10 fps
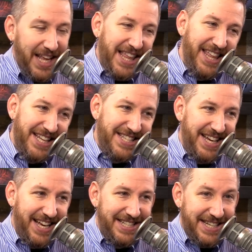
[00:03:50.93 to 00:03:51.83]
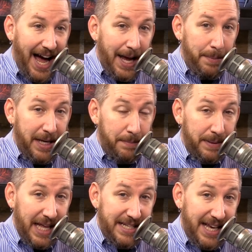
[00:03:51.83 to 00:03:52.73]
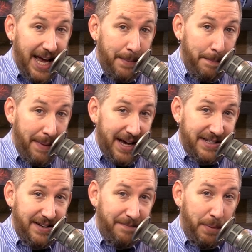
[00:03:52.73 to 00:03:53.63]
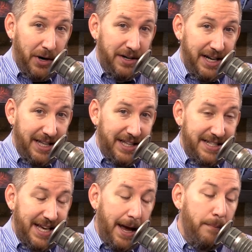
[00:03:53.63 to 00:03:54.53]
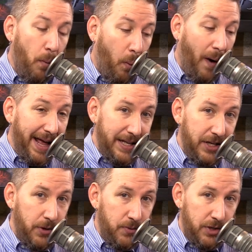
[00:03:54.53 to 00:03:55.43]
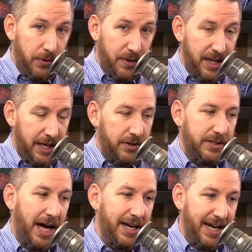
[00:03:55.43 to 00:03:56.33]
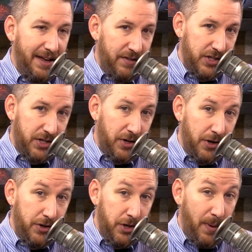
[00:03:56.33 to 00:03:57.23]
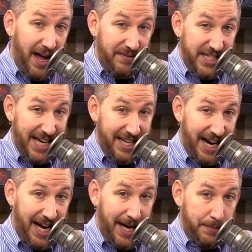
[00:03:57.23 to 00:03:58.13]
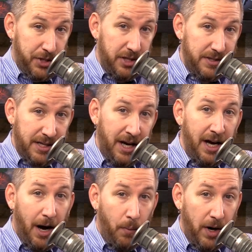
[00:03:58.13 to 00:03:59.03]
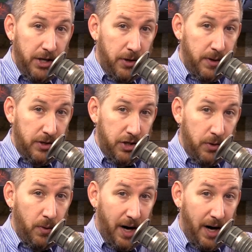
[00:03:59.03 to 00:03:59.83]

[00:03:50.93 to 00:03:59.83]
That said, timing plays a massive part in this game. When you do things on a given turn, you have ten options on what you can do